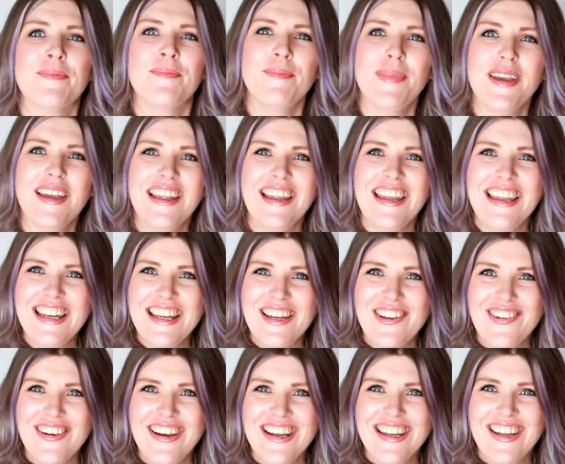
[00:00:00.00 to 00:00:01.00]
But
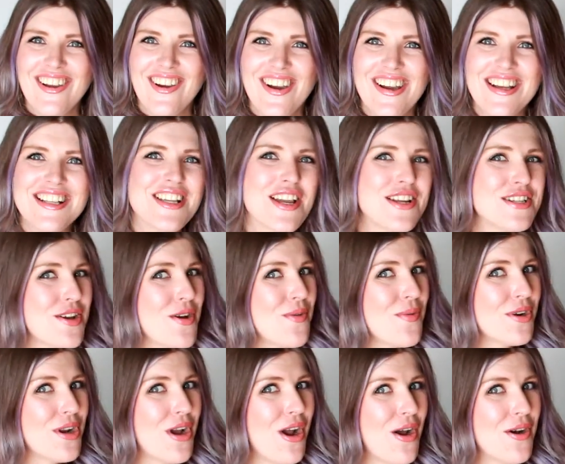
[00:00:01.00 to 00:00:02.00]
anyway guys, I
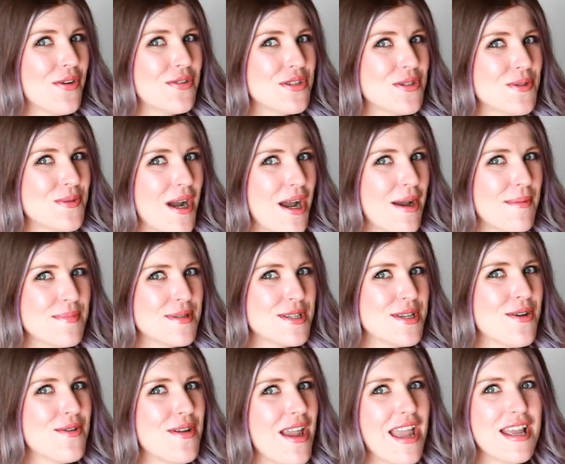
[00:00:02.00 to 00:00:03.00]
don't want to hold you up,
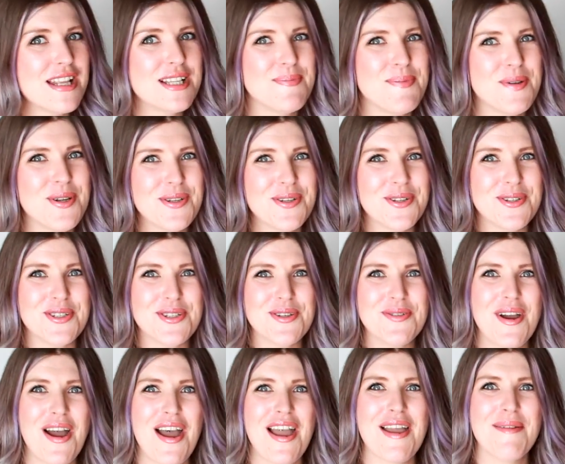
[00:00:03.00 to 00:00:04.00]
so as per
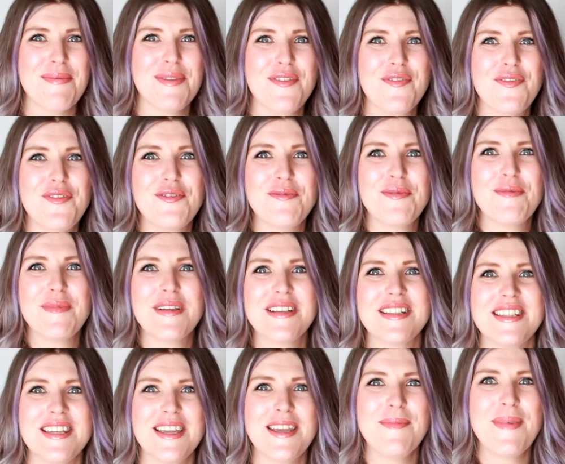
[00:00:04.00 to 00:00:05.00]
usual, I am the former
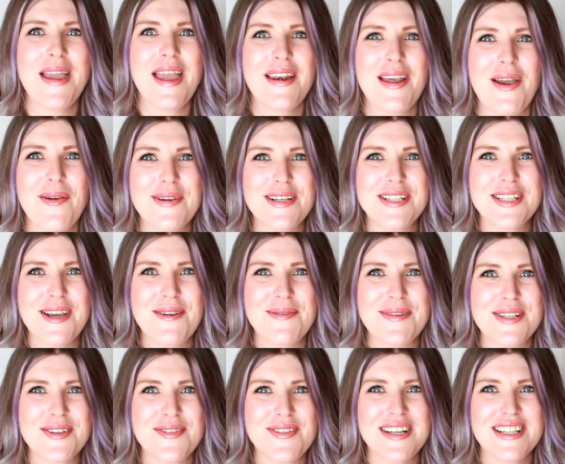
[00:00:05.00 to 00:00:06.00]
Miss M, and I wish I
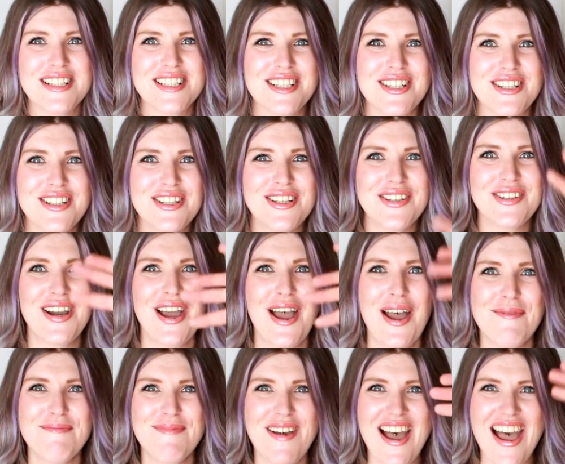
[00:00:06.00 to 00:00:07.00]
was a rich girl.
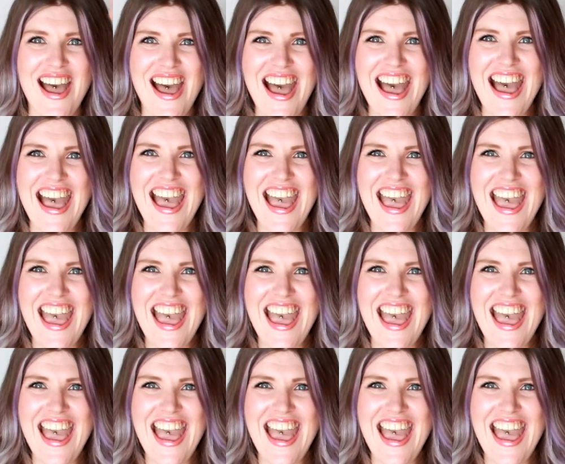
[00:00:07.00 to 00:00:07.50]
Bye.